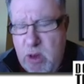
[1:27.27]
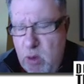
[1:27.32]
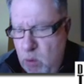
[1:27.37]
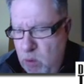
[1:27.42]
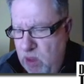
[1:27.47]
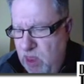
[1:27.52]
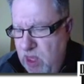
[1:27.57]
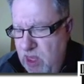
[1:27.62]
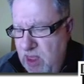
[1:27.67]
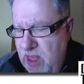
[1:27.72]

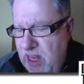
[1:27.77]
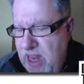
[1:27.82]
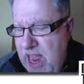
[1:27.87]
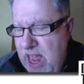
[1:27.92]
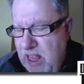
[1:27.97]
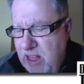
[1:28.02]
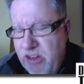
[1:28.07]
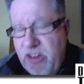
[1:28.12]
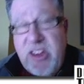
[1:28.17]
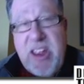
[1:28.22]
within the
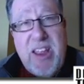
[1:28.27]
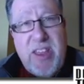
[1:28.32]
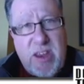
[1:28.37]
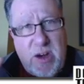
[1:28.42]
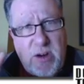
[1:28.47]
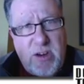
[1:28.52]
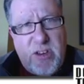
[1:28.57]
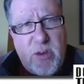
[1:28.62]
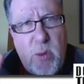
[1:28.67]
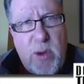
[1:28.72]
Galaxy, and
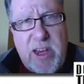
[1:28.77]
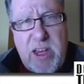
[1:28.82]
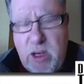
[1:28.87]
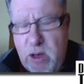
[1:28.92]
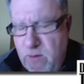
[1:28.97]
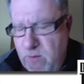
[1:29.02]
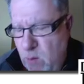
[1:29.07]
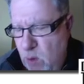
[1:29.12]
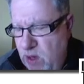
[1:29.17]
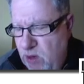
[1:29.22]
there is a way to
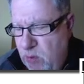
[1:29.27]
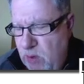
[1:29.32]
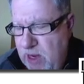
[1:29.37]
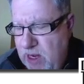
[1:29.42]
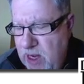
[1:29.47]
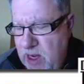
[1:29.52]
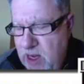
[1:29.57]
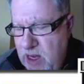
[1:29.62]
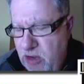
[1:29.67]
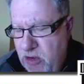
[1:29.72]
do voice
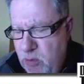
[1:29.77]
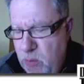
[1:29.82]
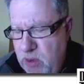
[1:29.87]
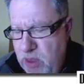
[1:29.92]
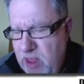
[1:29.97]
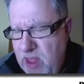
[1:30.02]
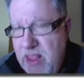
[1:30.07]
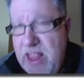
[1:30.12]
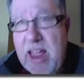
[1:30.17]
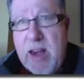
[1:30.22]
recognition
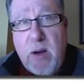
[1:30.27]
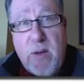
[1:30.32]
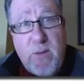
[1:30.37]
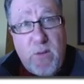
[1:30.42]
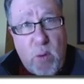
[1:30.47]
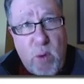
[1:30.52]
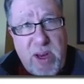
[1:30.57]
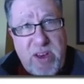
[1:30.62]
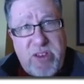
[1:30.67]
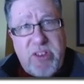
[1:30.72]
within that, or
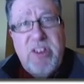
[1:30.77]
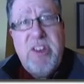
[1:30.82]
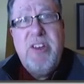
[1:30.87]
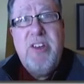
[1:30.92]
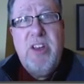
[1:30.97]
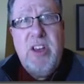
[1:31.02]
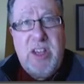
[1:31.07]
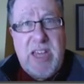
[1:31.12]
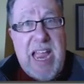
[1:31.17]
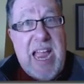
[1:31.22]
voice
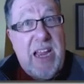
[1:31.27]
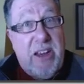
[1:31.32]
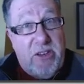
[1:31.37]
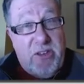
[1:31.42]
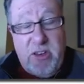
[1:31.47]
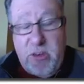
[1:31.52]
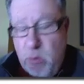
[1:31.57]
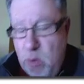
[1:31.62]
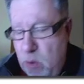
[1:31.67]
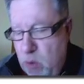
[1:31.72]
to
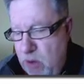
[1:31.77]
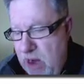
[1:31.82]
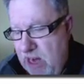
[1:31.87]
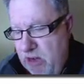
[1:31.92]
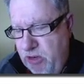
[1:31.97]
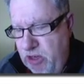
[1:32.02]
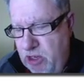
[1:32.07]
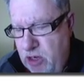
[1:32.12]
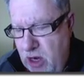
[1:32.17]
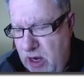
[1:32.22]
text is what we're
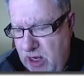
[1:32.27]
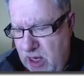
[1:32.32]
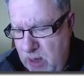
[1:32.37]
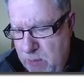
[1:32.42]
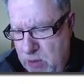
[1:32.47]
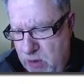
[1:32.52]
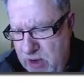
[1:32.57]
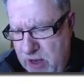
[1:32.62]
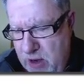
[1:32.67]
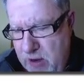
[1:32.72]
actually talking
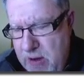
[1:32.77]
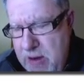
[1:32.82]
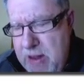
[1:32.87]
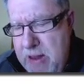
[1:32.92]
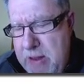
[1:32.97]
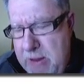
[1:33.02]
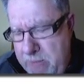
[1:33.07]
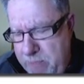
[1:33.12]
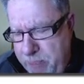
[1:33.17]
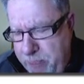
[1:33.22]
about here.
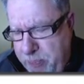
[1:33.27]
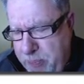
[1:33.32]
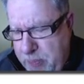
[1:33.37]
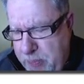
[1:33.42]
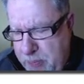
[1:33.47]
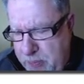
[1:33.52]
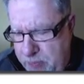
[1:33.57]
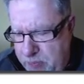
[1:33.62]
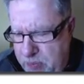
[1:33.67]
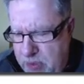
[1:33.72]

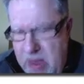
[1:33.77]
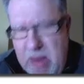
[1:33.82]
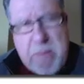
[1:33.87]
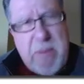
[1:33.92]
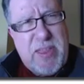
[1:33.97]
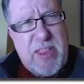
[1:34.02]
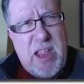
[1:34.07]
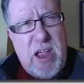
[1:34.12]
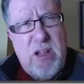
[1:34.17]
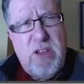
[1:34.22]

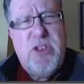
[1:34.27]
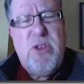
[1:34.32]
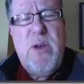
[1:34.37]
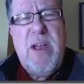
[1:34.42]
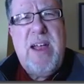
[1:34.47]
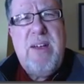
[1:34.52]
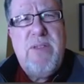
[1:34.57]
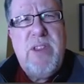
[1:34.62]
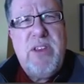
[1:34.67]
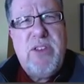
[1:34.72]
But they also
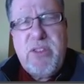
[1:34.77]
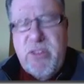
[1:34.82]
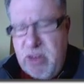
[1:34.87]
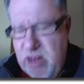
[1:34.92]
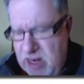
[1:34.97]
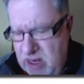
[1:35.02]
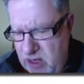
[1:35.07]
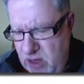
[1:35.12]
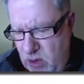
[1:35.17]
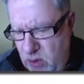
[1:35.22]
have this
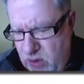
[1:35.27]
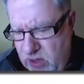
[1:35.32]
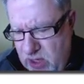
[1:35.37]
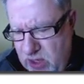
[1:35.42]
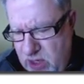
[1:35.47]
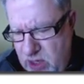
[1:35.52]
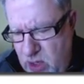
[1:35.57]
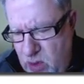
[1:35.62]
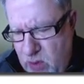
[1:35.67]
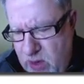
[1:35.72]

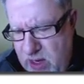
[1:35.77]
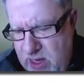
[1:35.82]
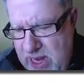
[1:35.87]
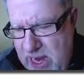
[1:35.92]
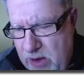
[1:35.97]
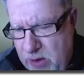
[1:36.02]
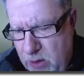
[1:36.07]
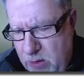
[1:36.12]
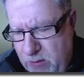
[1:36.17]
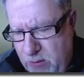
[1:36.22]
utility you can
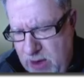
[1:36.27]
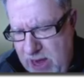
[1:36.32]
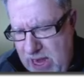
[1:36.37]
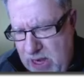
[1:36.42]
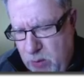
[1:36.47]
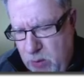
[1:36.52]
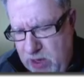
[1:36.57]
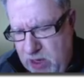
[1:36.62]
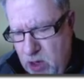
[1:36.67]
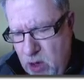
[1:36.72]
download for
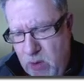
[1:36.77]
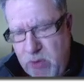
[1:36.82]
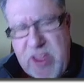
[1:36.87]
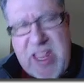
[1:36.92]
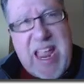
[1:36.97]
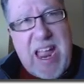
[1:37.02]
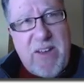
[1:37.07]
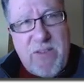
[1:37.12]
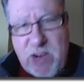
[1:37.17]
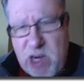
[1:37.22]
Android called the
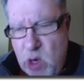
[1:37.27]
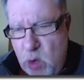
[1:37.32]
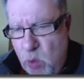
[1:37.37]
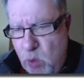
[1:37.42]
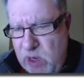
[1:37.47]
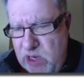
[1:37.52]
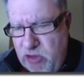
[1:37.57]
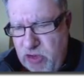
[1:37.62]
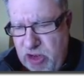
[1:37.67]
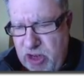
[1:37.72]
Evernote
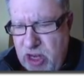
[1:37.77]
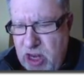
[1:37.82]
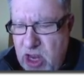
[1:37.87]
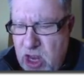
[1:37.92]
widget.